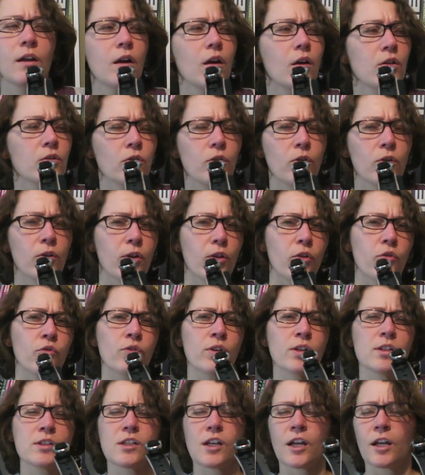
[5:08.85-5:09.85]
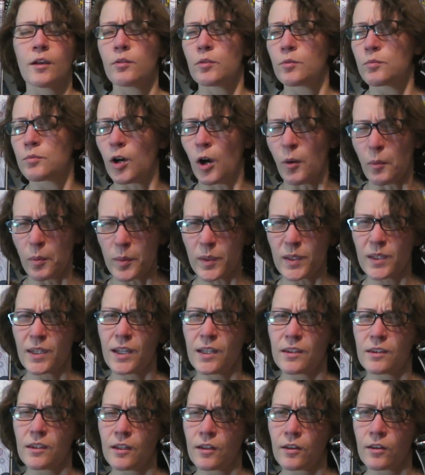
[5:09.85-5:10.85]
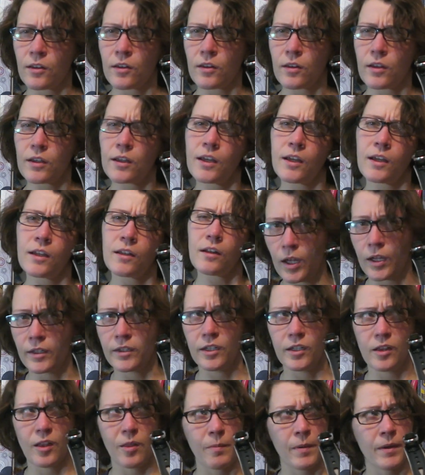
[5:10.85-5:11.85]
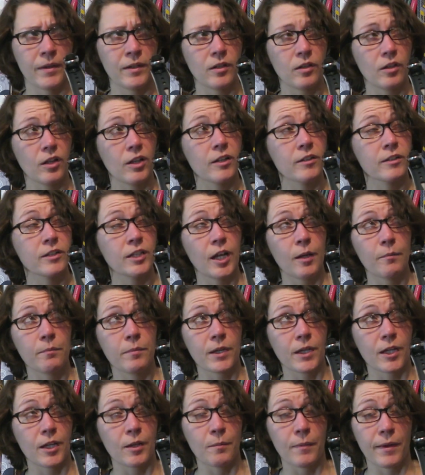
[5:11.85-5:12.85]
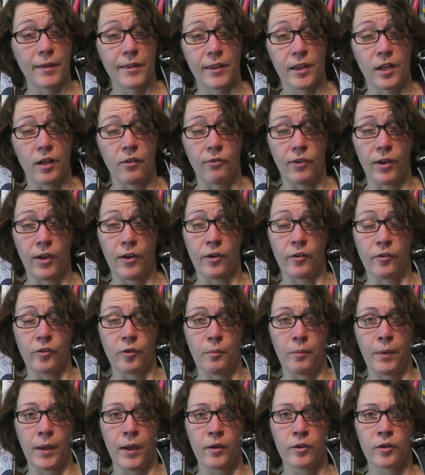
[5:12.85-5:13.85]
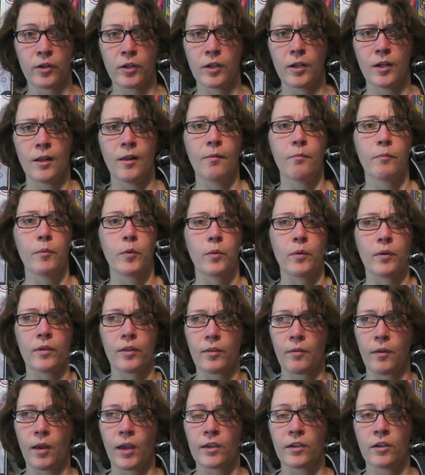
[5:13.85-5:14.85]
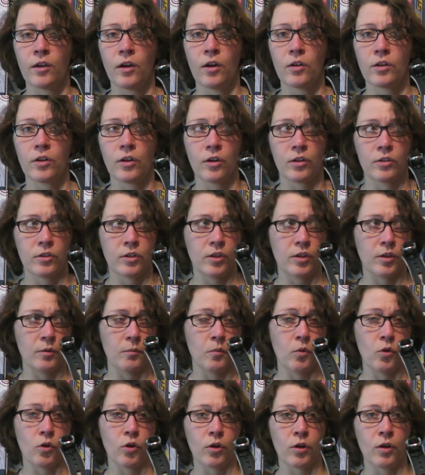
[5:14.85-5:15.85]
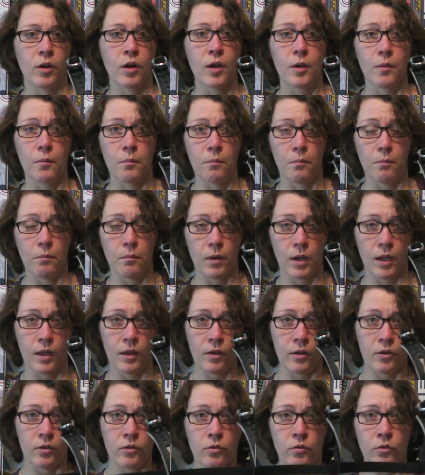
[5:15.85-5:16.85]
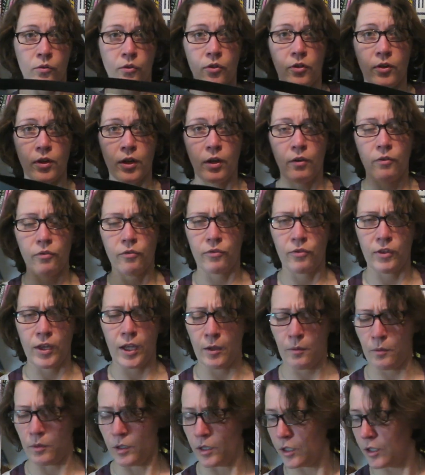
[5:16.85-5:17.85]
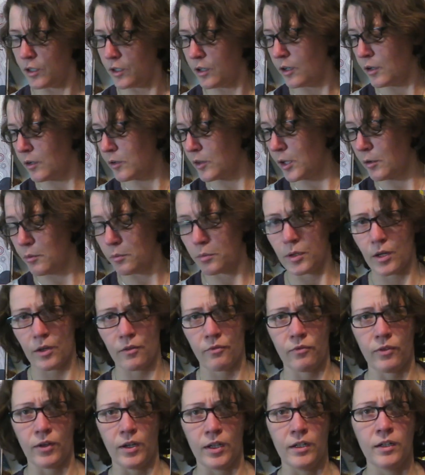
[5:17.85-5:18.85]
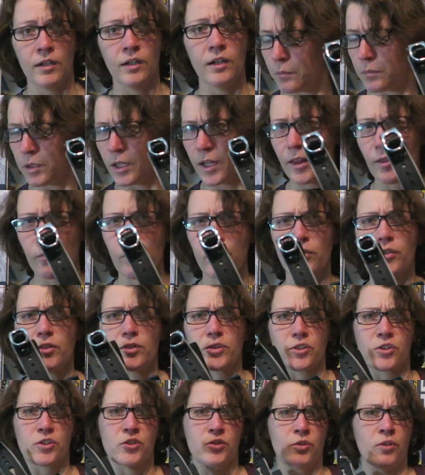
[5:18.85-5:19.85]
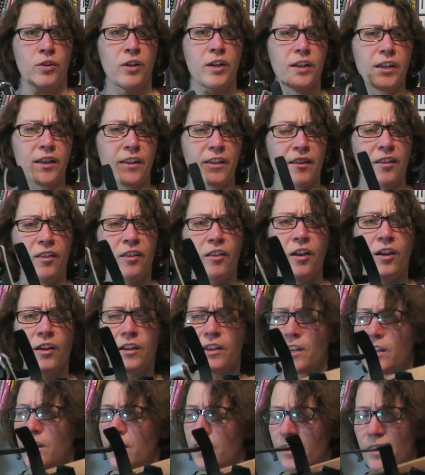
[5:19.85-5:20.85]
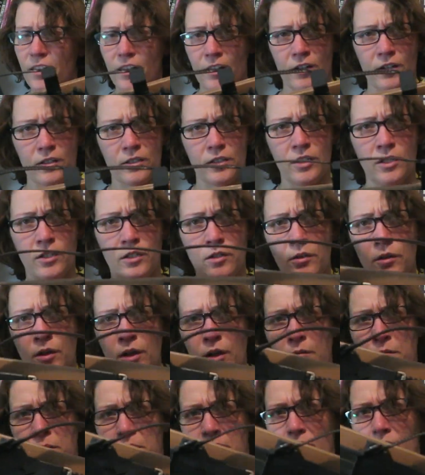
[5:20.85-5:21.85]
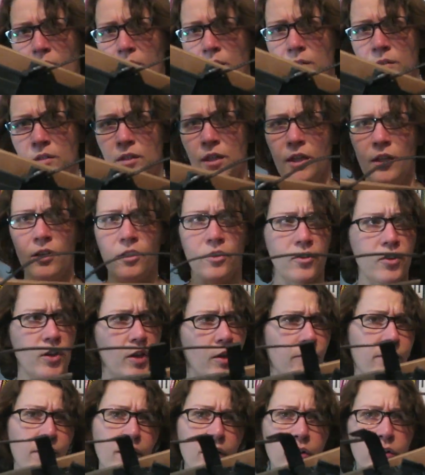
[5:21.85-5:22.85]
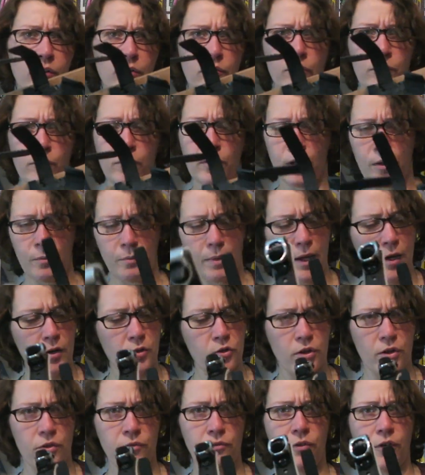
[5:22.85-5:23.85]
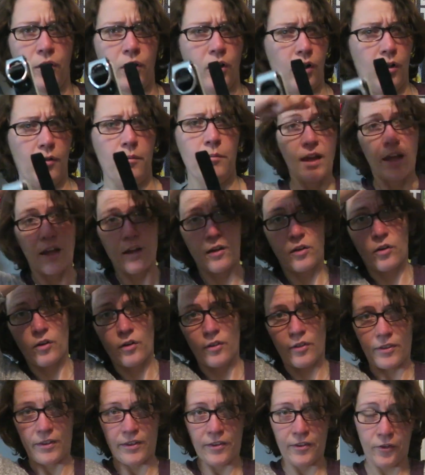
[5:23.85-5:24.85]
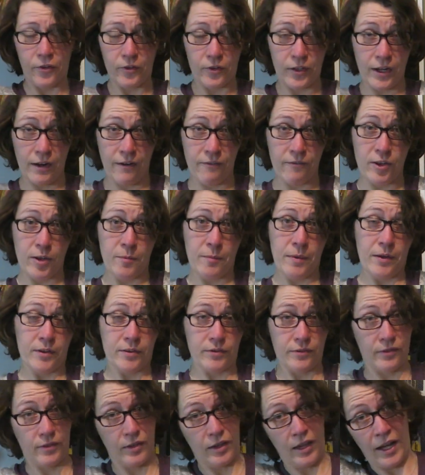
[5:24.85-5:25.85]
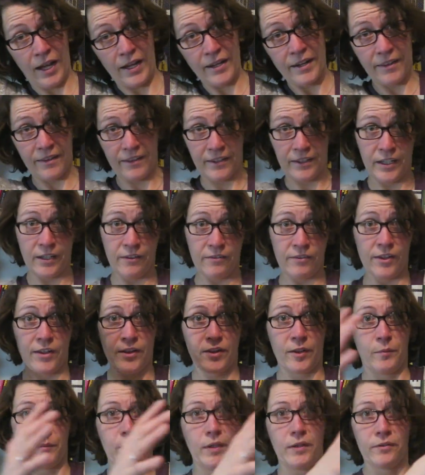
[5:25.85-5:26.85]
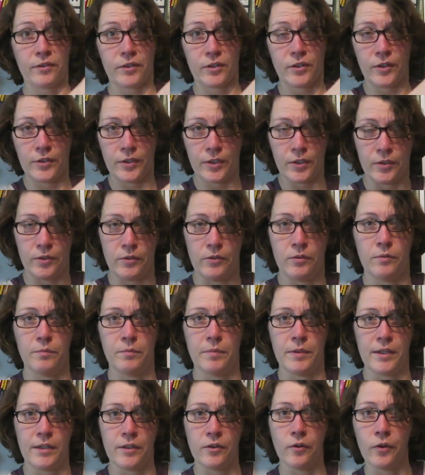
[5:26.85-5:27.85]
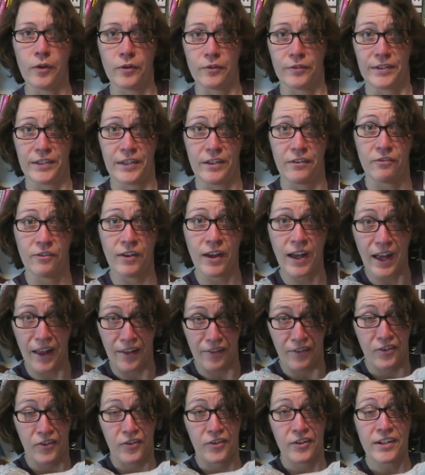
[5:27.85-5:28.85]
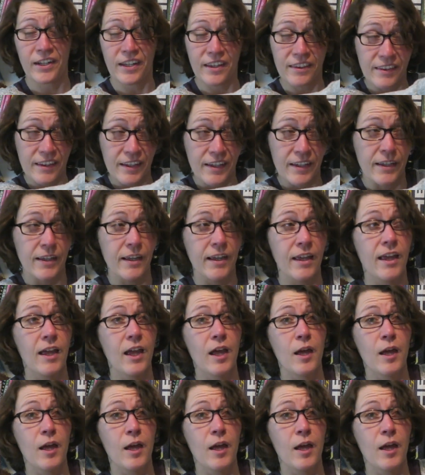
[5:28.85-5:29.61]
On Cornice Ridge, I would probably take these again. I did spend a lot of time picking myself out of the powder, but once I got onto the more mellow stuff, they were pretty fun. Plus, when they're short, it's a lot easier to dig yourself out of a powdery fall. Of course, these don't have the amount of glide as any of these. I'm never going to be going really fast or anything.